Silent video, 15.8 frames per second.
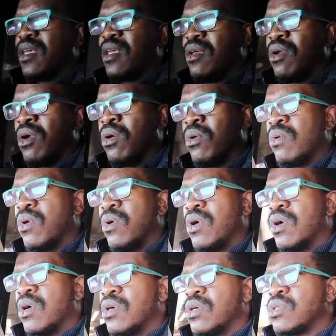you know.
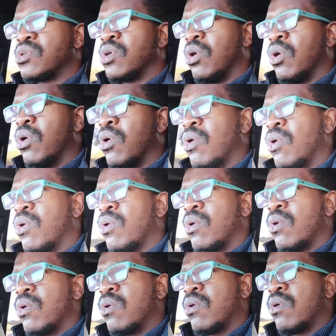So
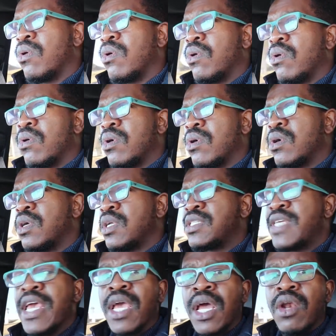
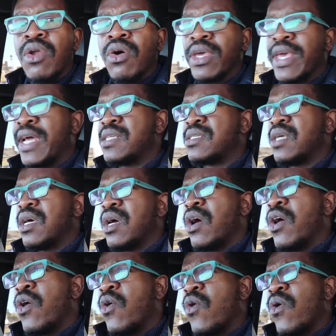take a look at
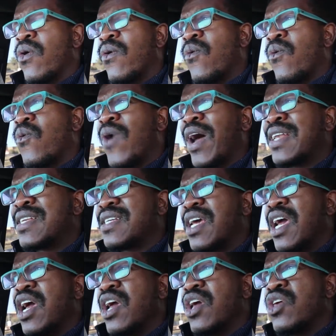what
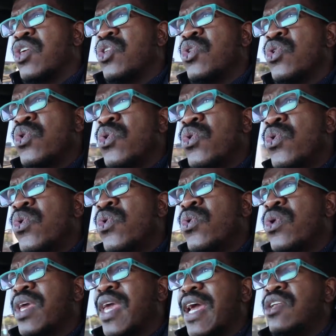
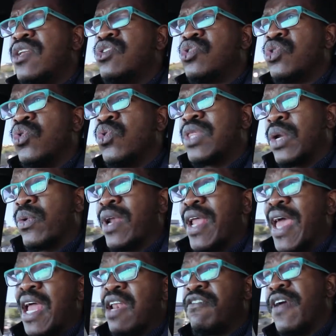you can do that will
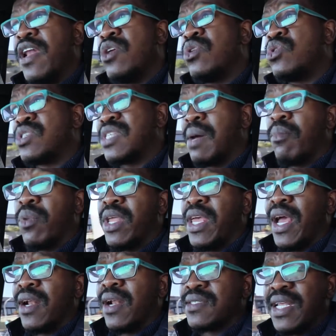add value to
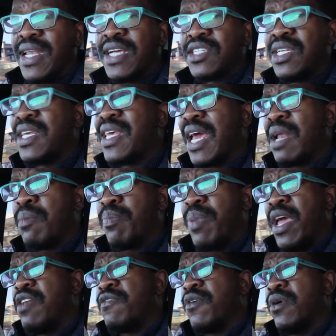somebody else and actually get
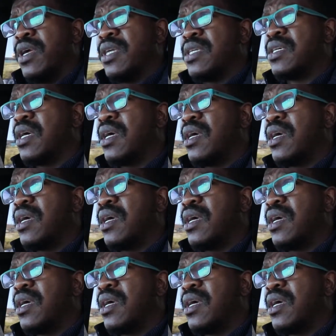paid for it.